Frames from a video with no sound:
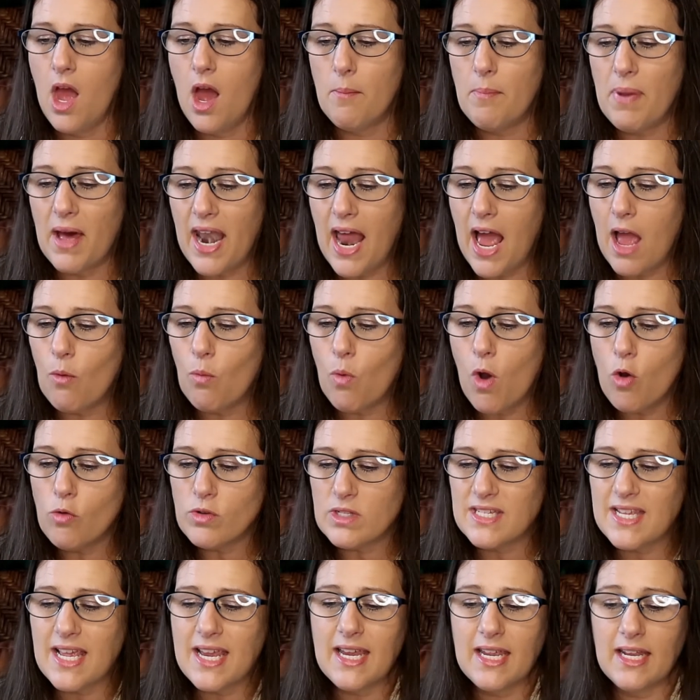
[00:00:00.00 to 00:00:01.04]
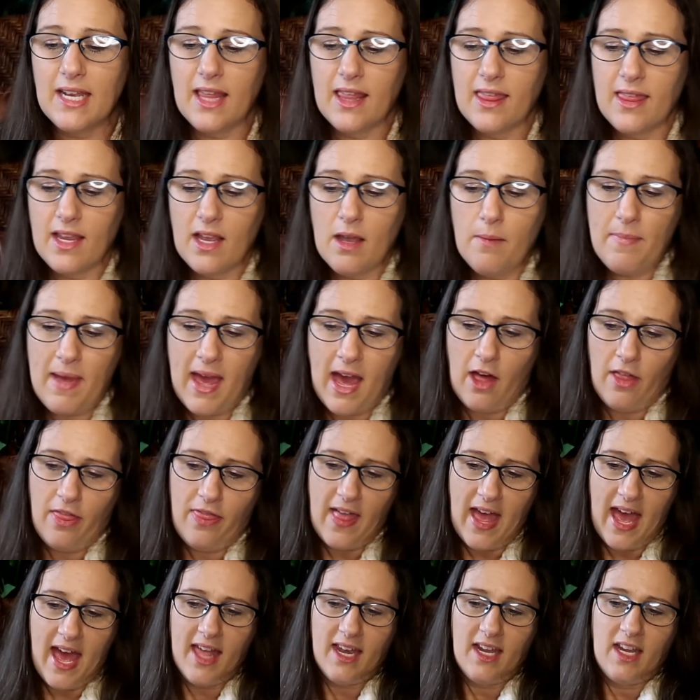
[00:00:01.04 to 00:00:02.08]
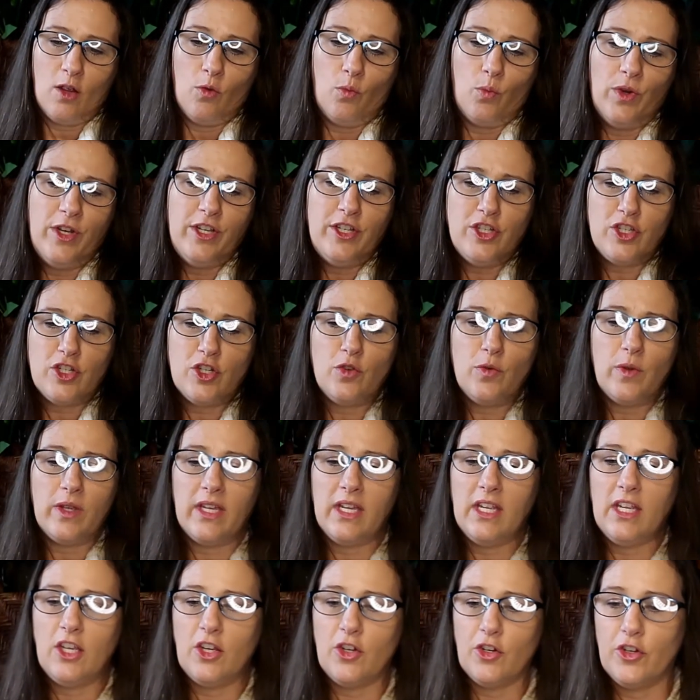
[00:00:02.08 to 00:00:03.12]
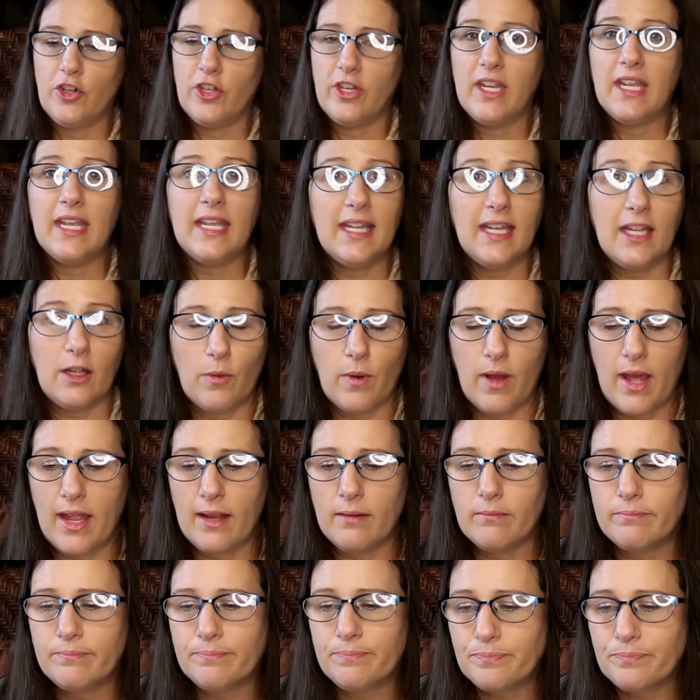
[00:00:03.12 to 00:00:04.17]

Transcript: But I won't say anything about that. It wouldn't do any good anyway.